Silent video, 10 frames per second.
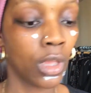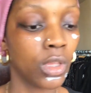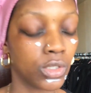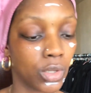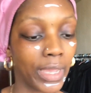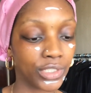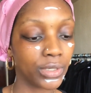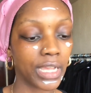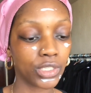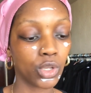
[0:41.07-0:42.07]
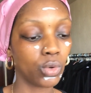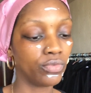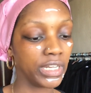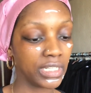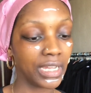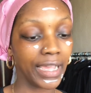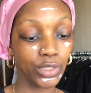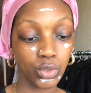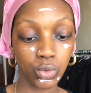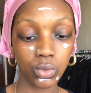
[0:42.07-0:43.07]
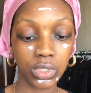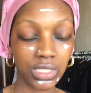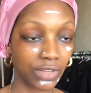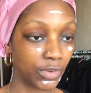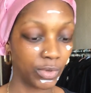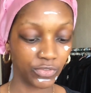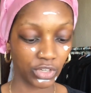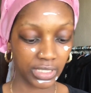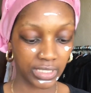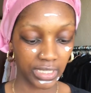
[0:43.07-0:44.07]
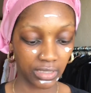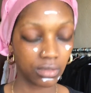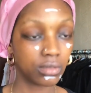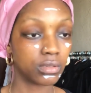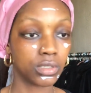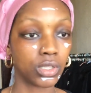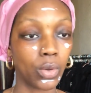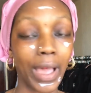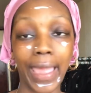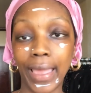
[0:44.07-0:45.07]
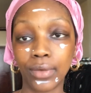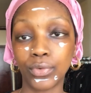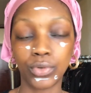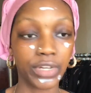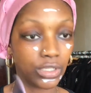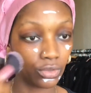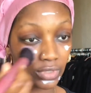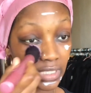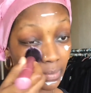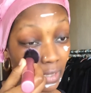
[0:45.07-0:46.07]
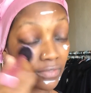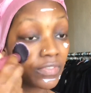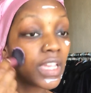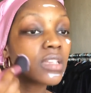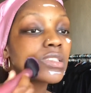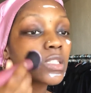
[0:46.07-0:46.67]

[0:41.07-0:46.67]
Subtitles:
So as you guys know already, I do suffer with dry skin, so I have already greased my face.